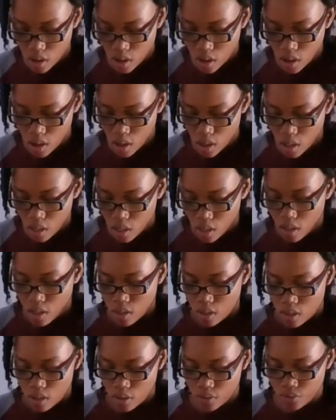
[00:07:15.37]

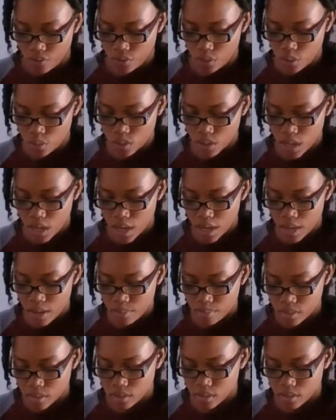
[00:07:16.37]
a few times.